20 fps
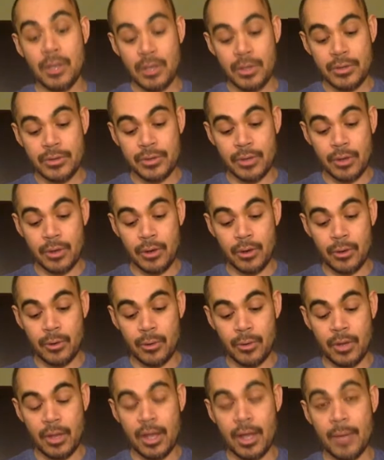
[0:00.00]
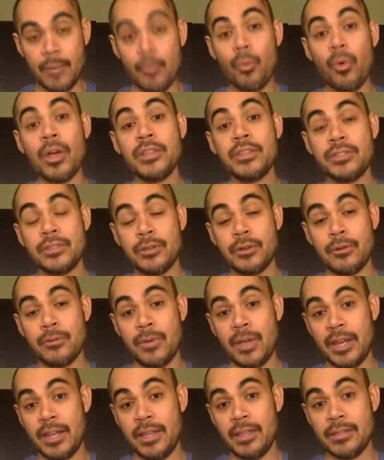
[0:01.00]
So once you're
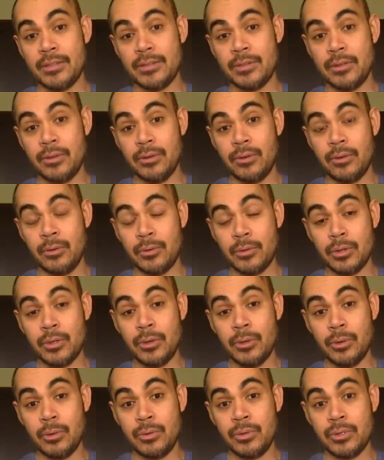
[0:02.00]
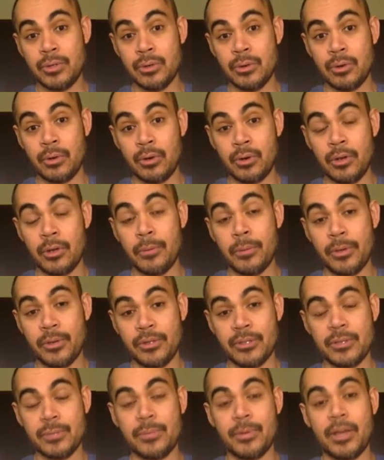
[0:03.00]
ready to use your
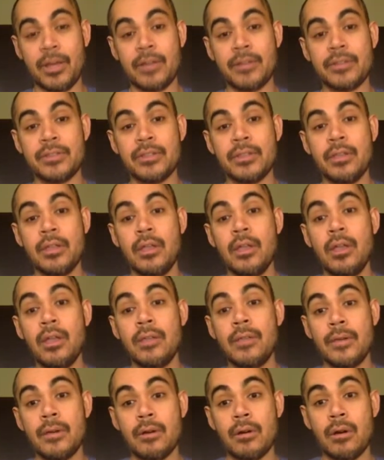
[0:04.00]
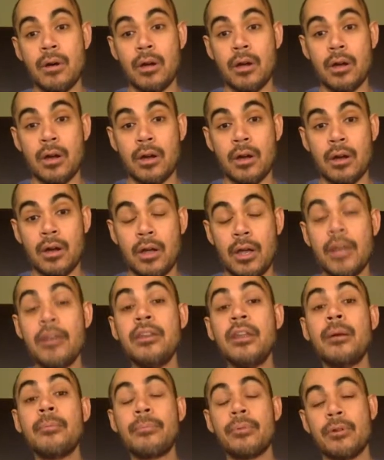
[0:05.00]
Brussels sprouts, there are a
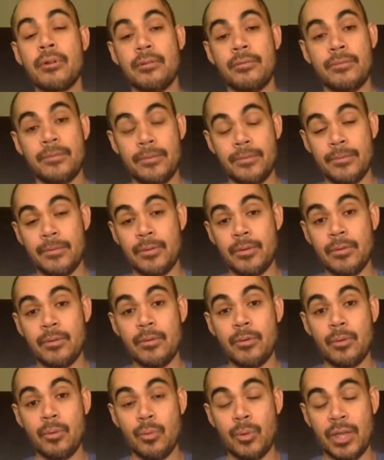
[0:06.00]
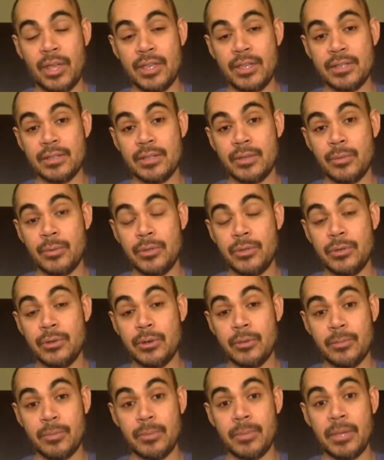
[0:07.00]
number of ways in which you
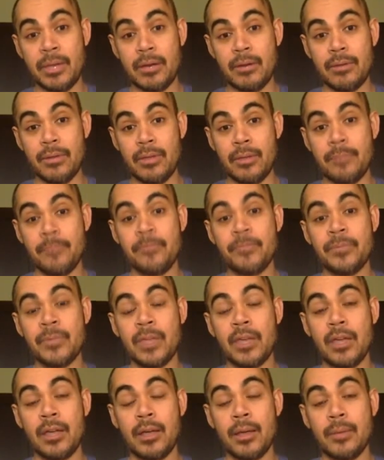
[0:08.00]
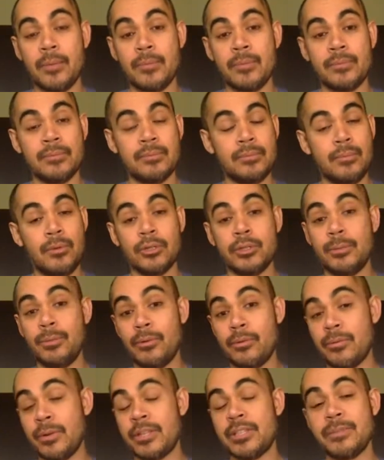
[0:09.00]
can prepare them.
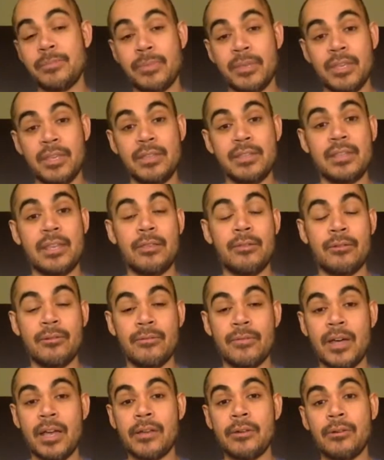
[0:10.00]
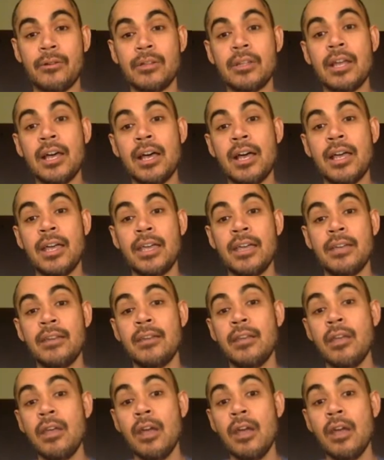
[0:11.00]
Multiple recipes that you can find online.